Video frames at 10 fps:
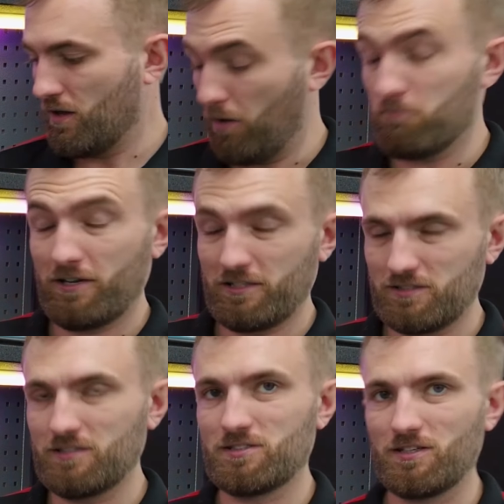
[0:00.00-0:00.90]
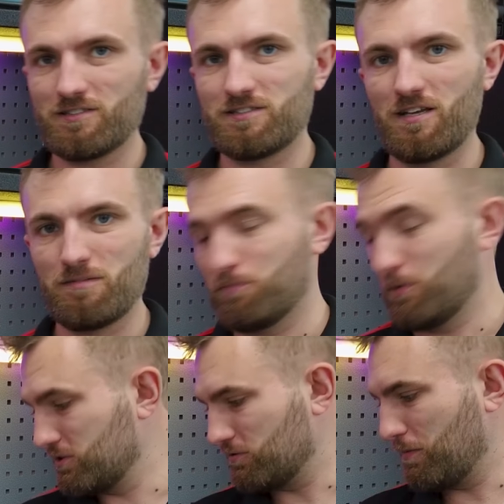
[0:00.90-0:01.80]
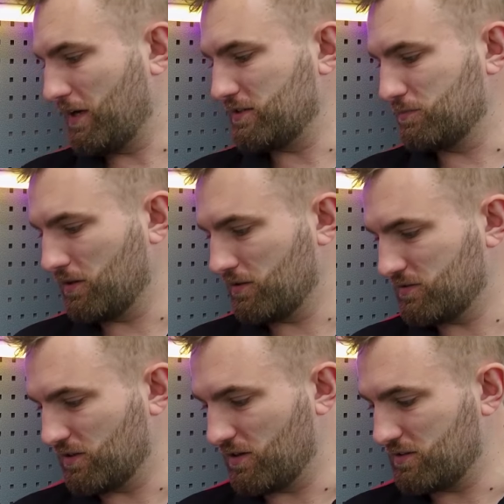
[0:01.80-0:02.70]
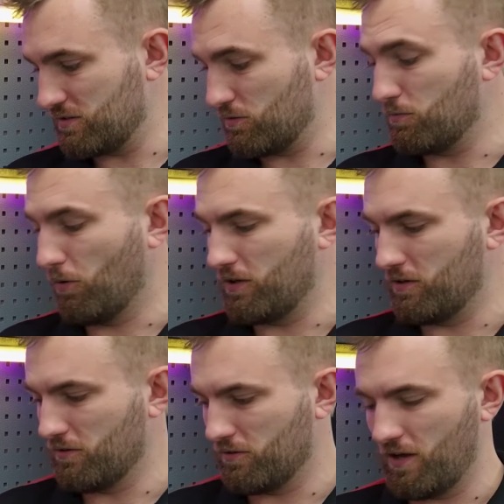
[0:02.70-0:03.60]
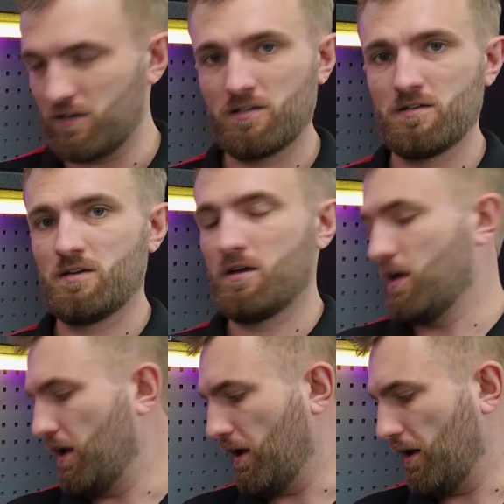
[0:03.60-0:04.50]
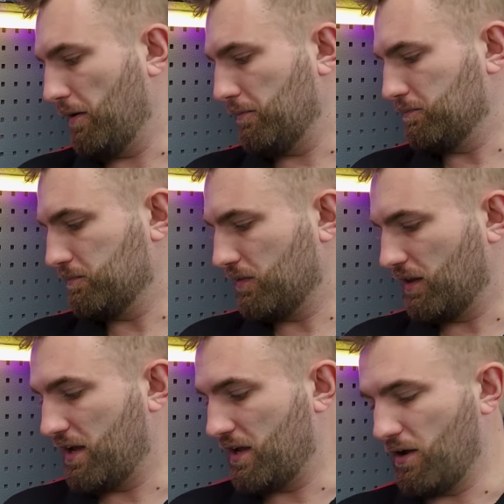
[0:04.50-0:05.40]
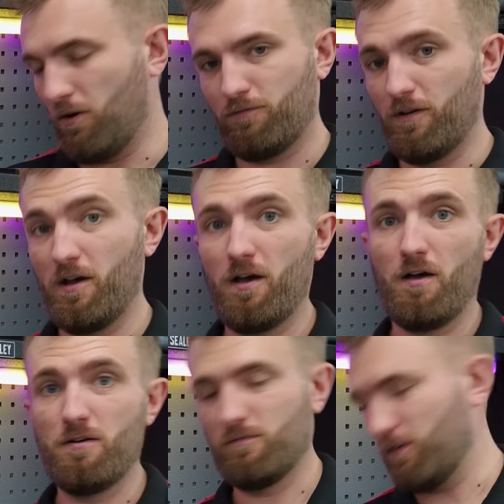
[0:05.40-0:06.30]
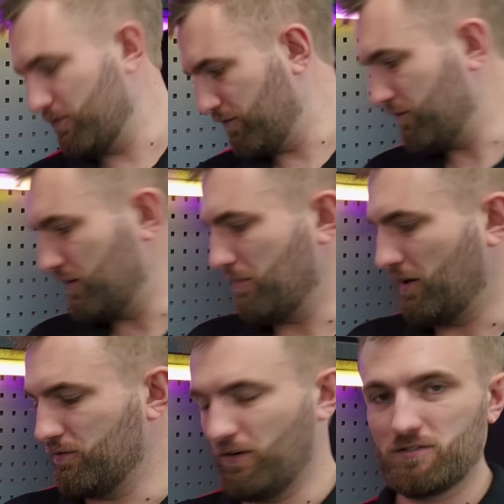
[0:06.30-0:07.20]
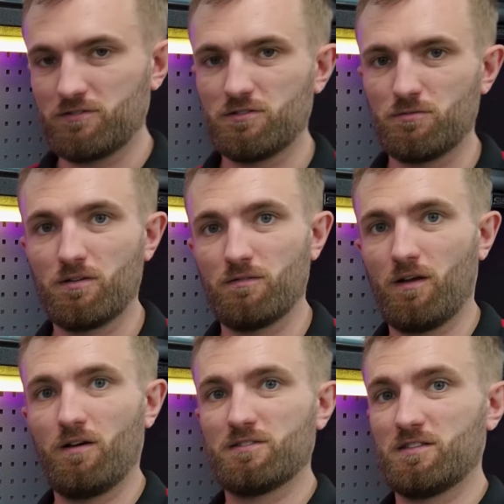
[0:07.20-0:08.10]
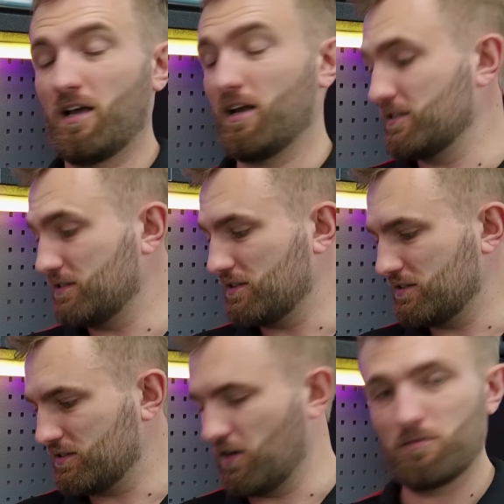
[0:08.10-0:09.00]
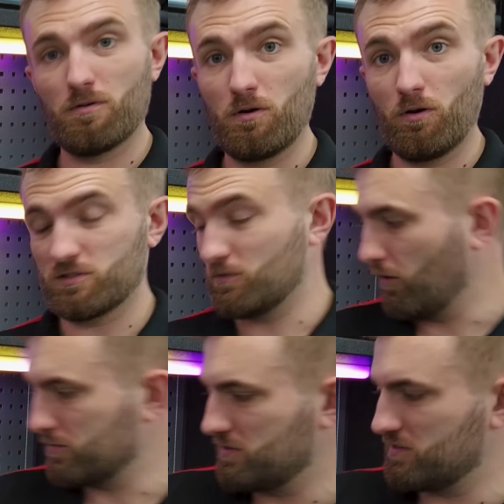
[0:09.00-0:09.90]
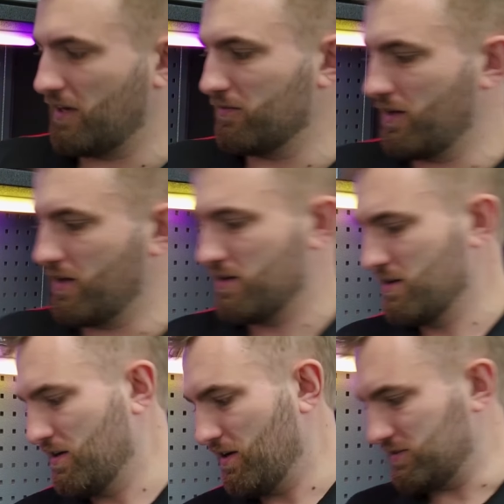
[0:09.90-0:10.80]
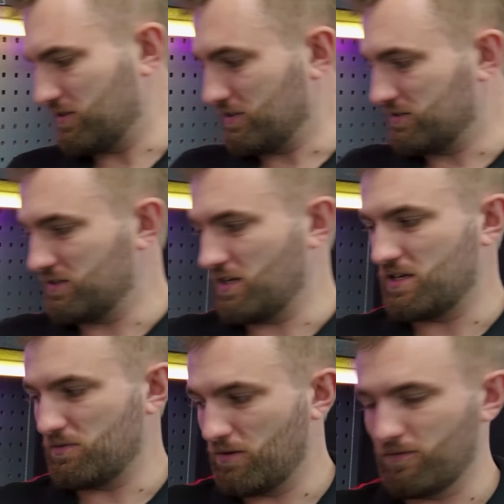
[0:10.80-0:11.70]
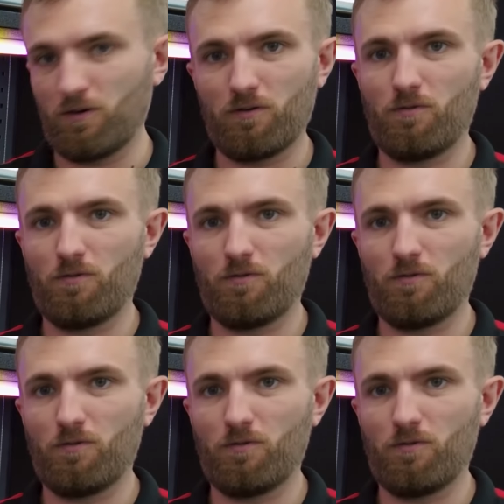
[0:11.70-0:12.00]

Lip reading: uprated, should I say, bush replacement. So this is all polyurethane. They offer over 50 manufacturers worth of cars in their listings, so lots of options out there. As you can see, we've got